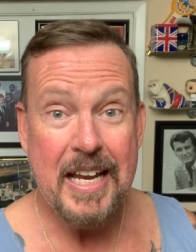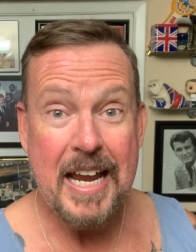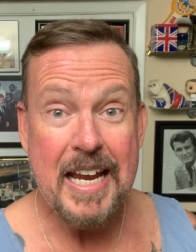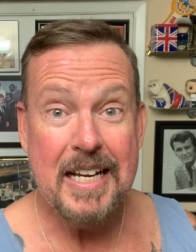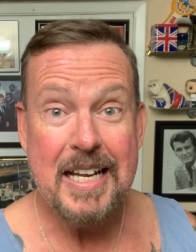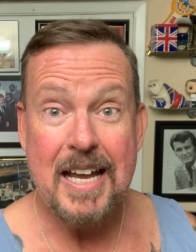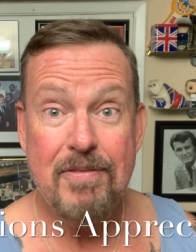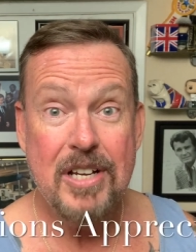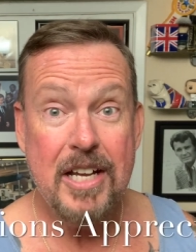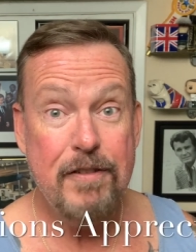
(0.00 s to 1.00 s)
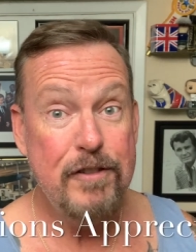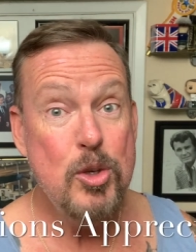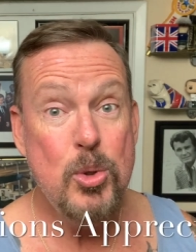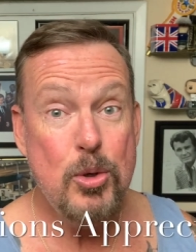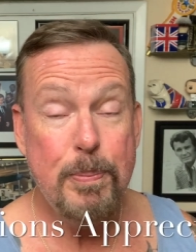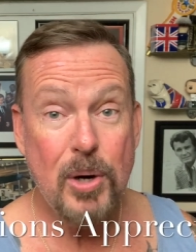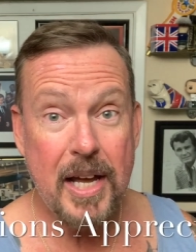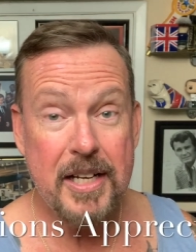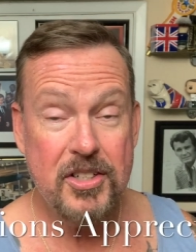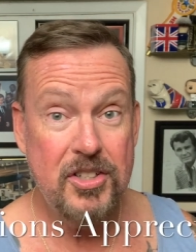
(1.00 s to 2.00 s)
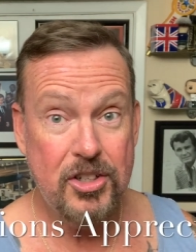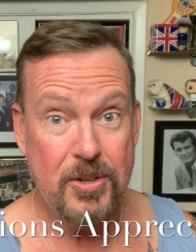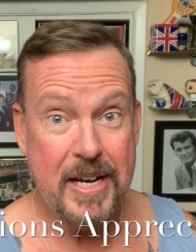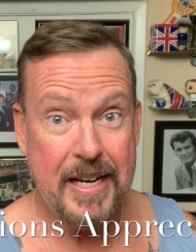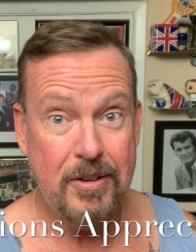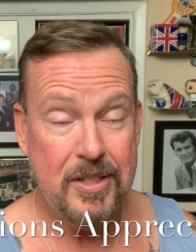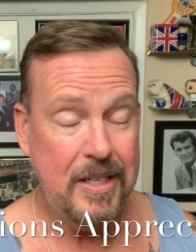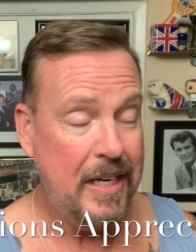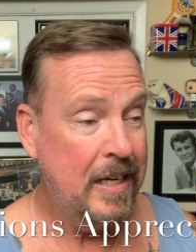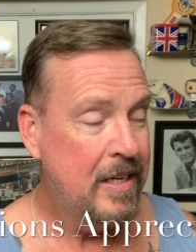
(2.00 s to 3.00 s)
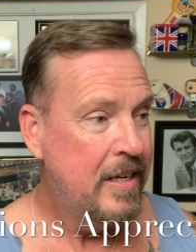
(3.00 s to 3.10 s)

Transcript: and I've got a few new products to try out today.